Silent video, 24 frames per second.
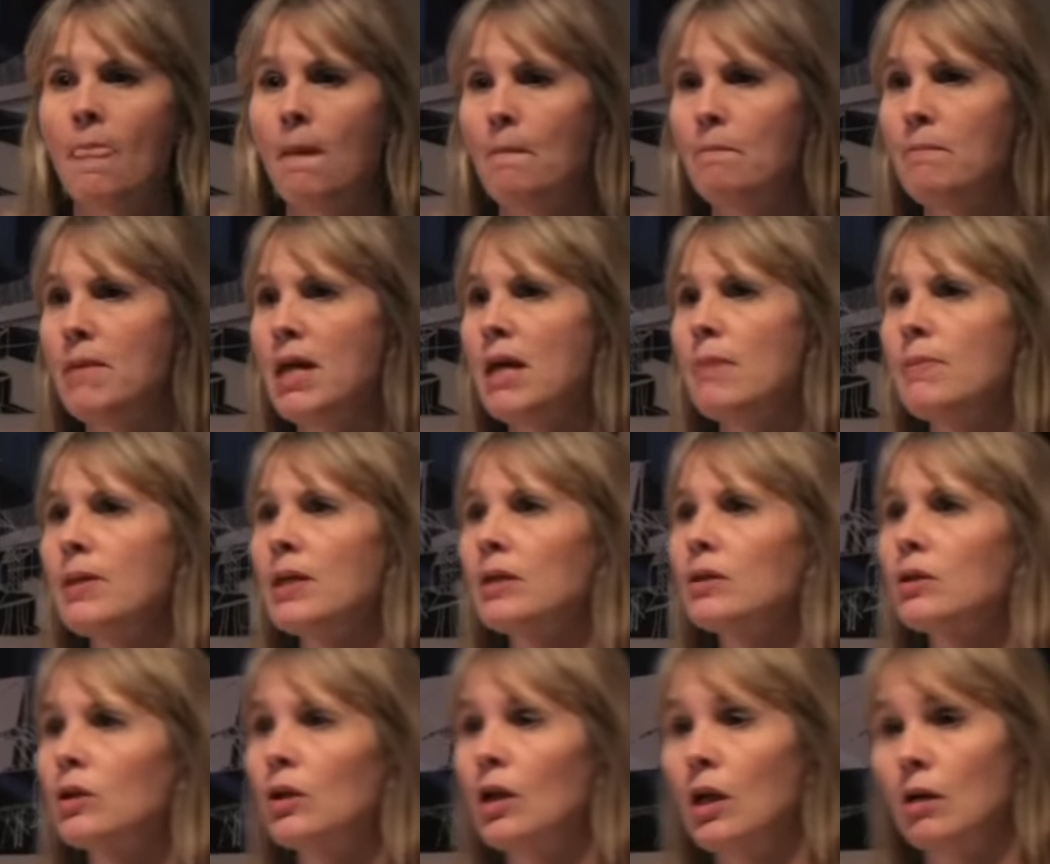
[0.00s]
maybe
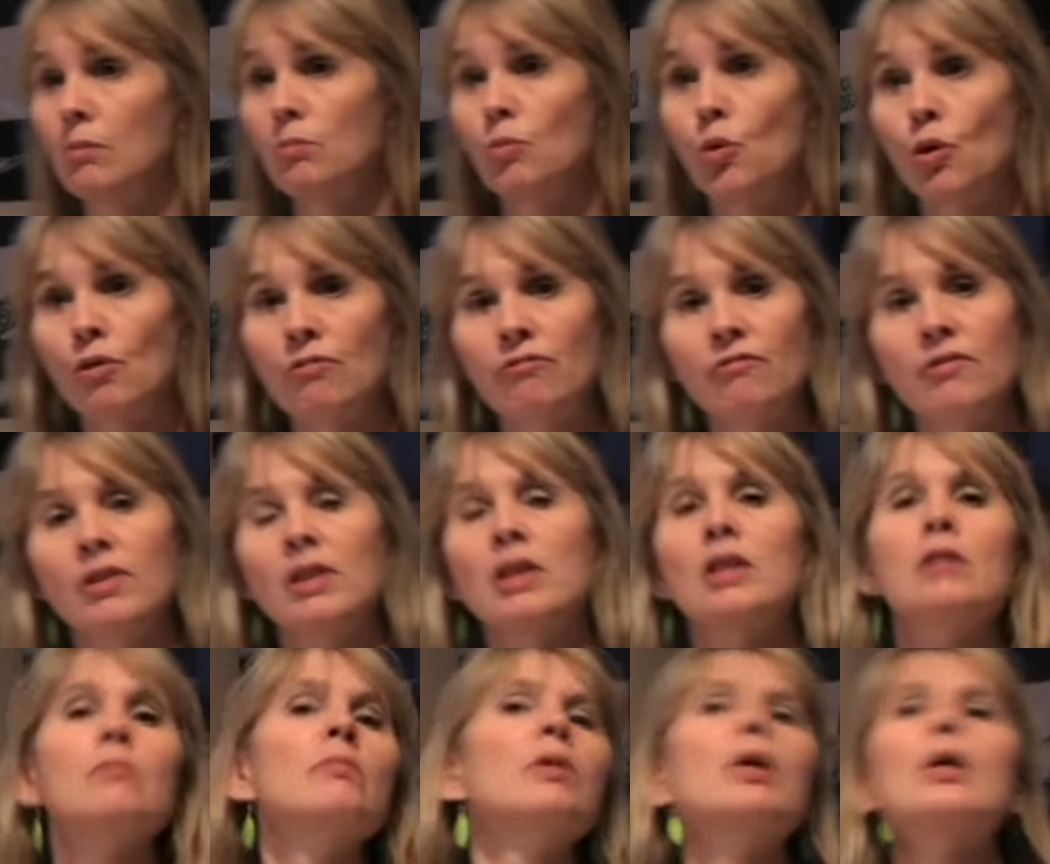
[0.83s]
a little a
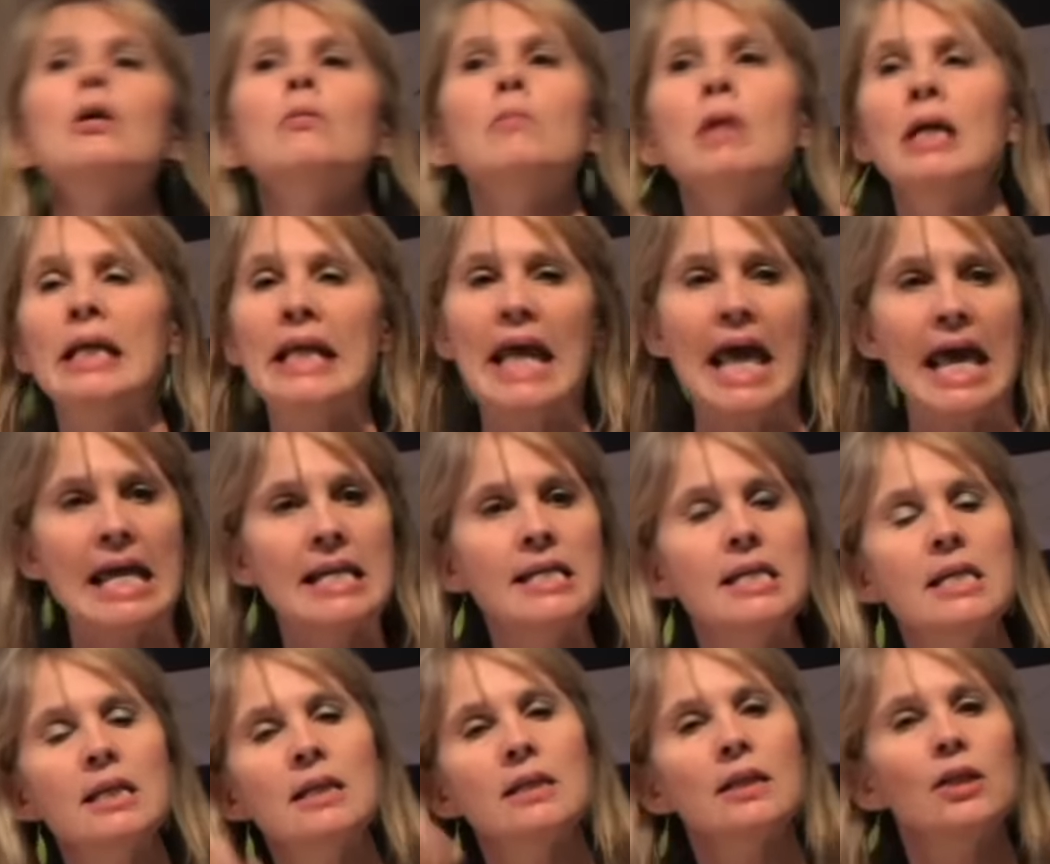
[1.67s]
morpheme, an
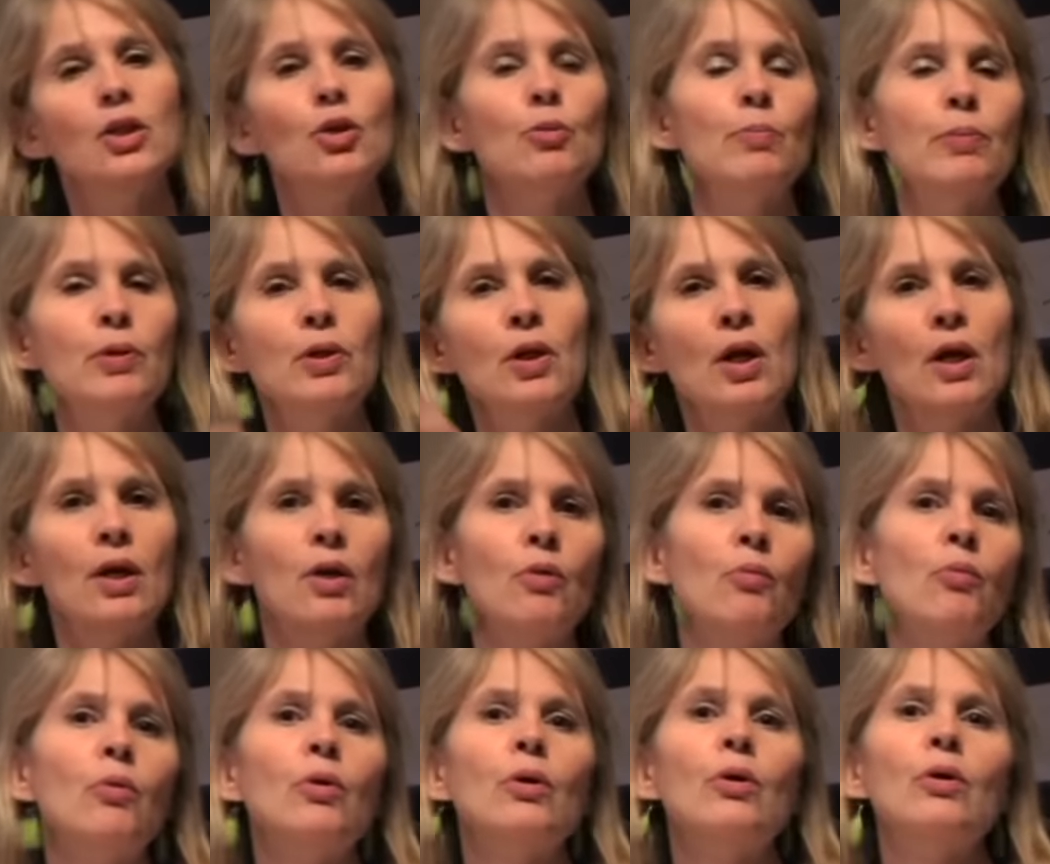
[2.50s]
ending that you put on
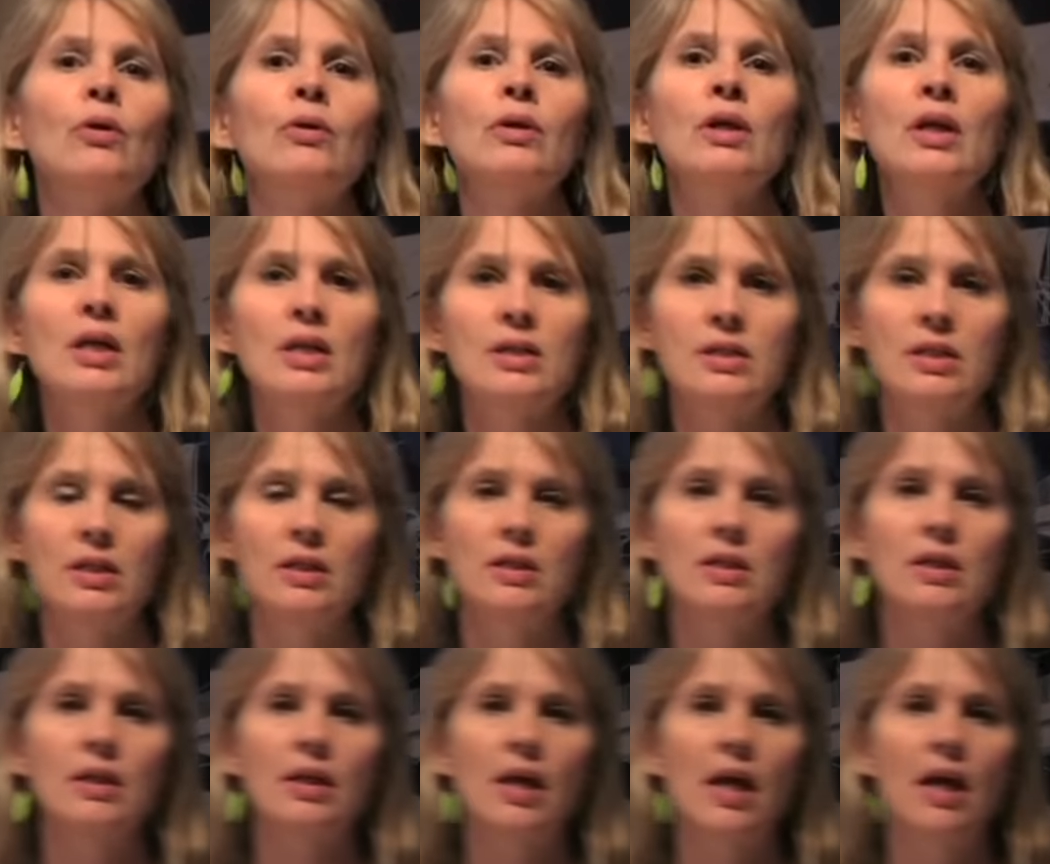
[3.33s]
a word to
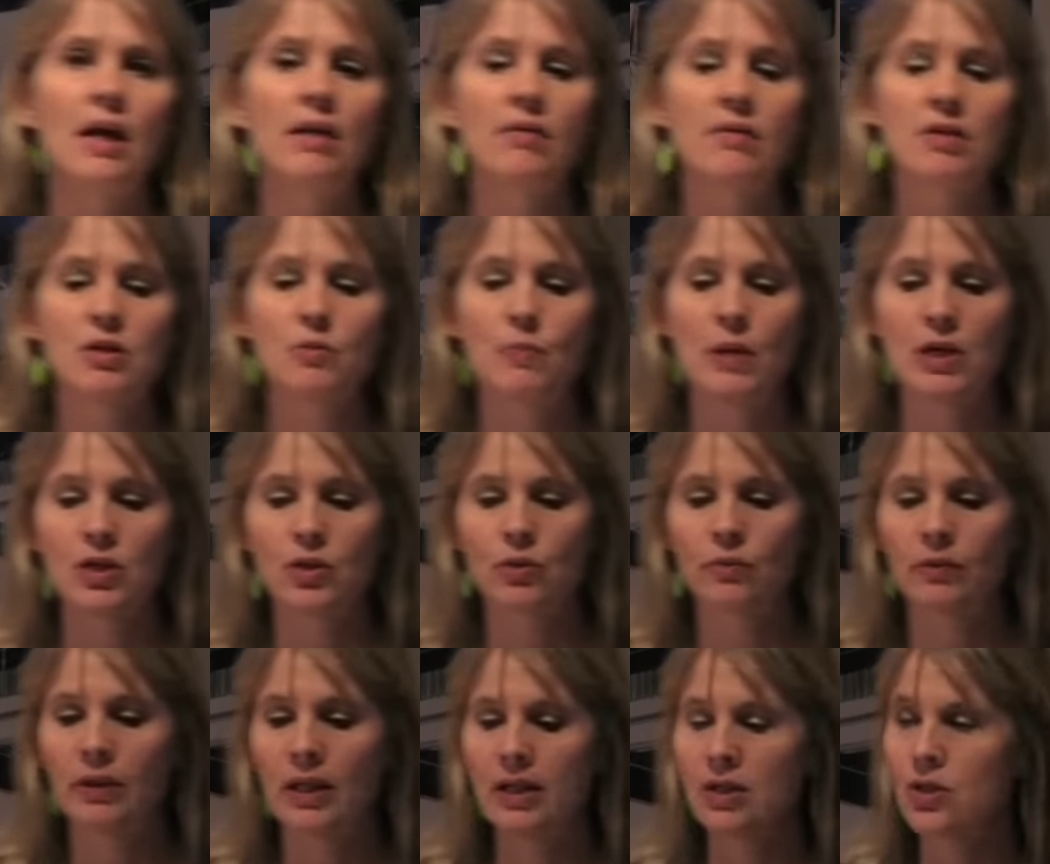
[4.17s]
indicate the
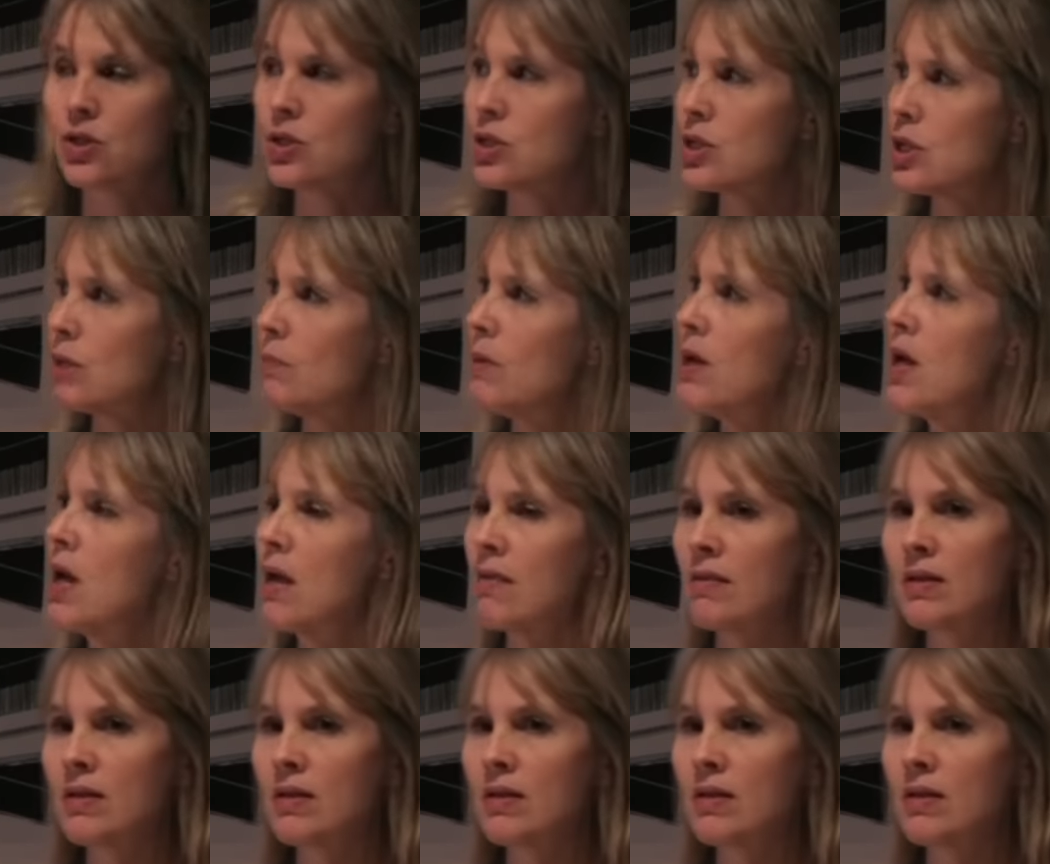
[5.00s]
spatial relationship.